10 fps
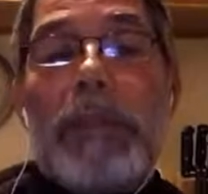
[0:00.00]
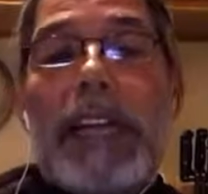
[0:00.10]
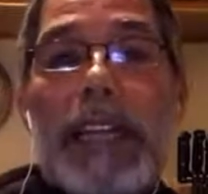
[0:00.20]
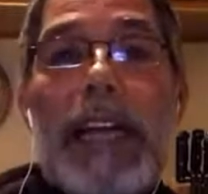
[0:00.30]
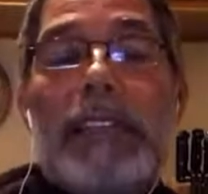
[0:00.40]
my
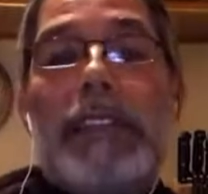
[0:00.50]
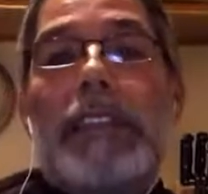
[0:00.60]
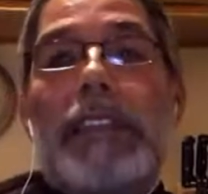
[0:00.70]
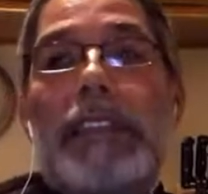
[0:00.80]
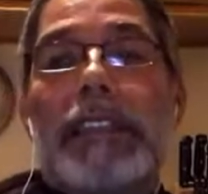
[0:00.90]

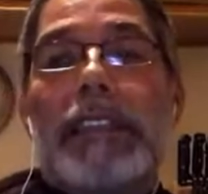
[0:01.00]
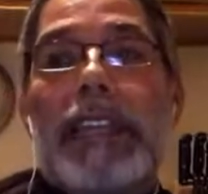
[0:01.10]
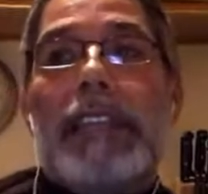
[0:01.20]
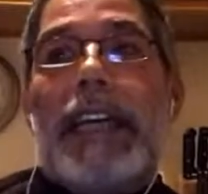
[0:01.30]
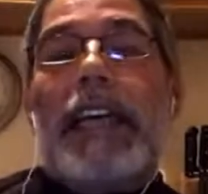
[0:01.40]
classes and things
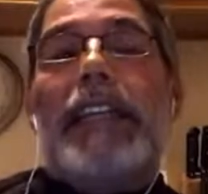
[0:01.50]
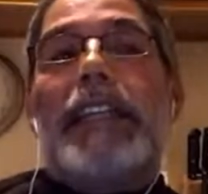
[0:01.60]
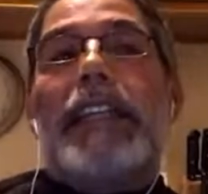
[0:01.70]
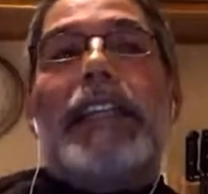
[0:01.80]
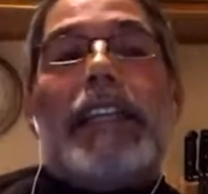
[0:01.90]
like that.
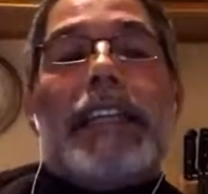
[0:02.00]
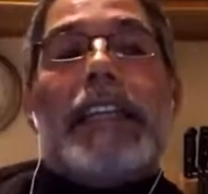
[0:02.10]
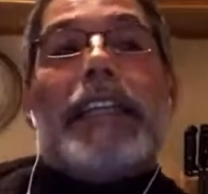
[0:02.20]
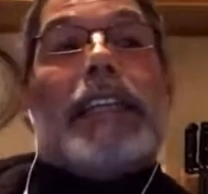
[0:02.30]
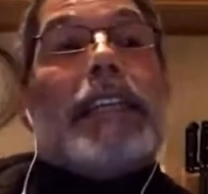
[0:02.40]

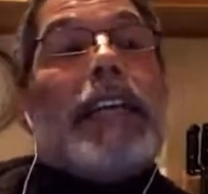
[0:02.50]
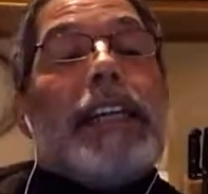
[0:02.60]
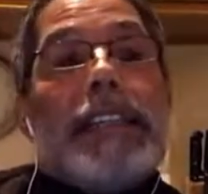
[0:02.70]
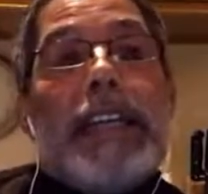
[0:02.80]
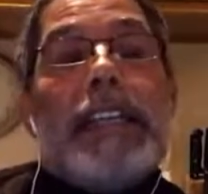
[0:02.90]

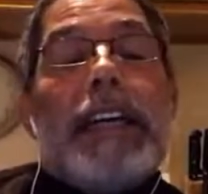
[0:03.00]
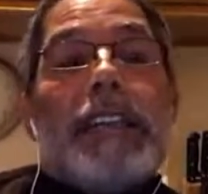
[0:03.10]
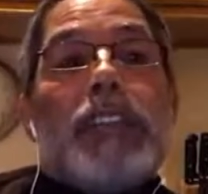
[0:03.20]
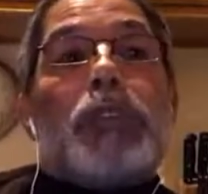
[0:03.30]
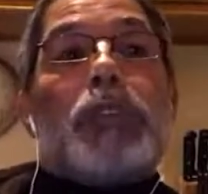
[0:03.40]
And then
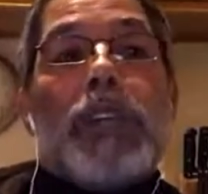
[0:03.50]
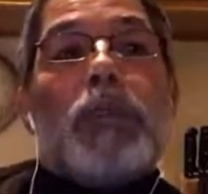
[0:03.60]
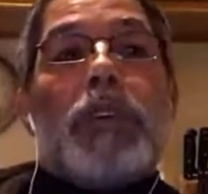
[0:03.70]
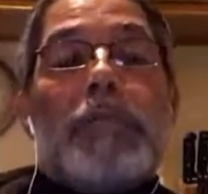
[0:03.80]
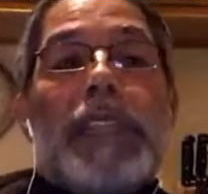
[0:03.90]
this one
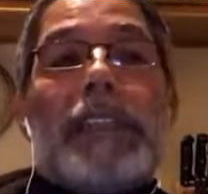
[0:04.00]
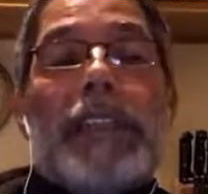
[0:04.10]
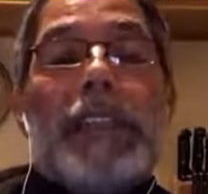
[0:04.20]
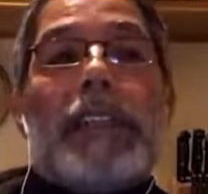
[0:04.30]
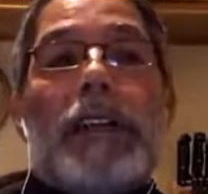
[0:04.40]
woman
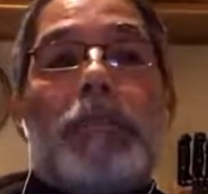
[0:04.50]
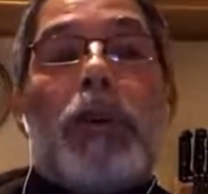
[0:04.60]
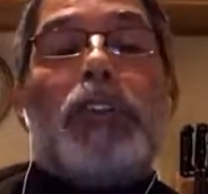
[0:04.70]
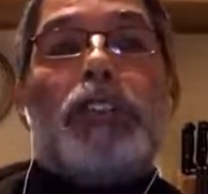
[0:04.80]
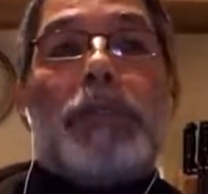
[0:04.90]

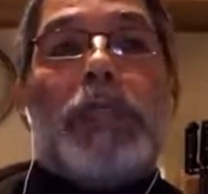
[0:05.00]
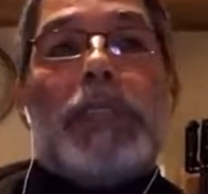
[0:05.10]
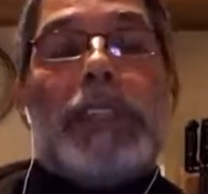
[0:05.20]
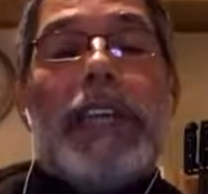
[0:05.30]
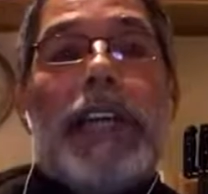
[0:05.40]
approached me
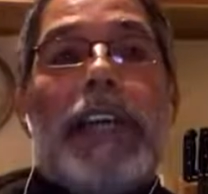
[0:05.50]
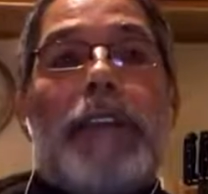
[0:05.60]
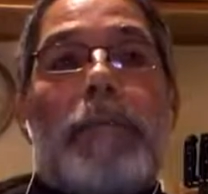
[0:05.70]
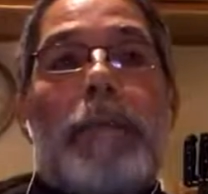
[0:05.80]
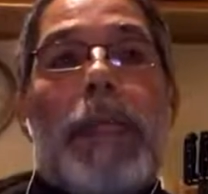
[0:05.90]
one day.
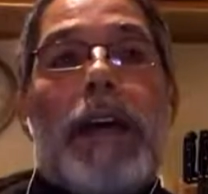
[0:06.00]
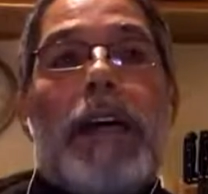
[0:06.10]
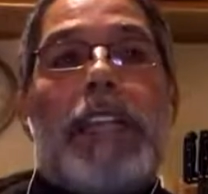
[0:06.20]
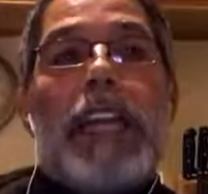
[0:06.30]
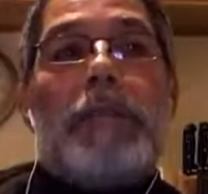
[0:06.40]

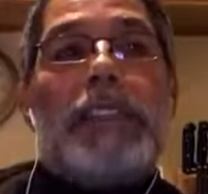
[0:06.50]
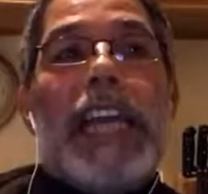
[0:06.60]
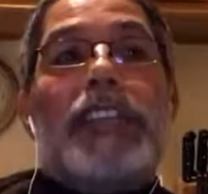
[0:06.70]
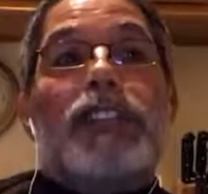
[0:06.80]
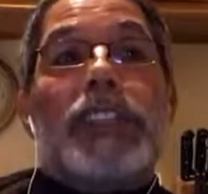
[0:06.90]
Her name is
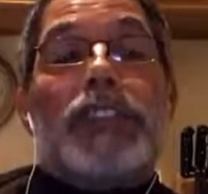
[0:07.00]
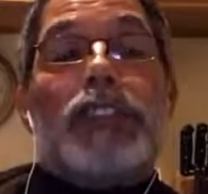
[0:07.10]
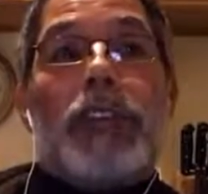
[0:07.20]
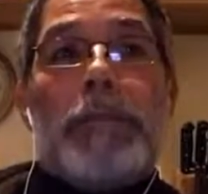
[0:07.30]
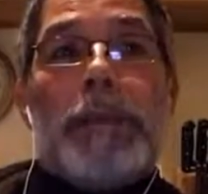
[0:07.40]
Adrian
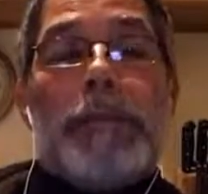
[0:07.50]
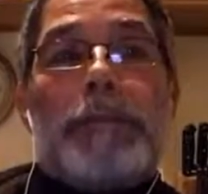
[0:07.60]
Tripp,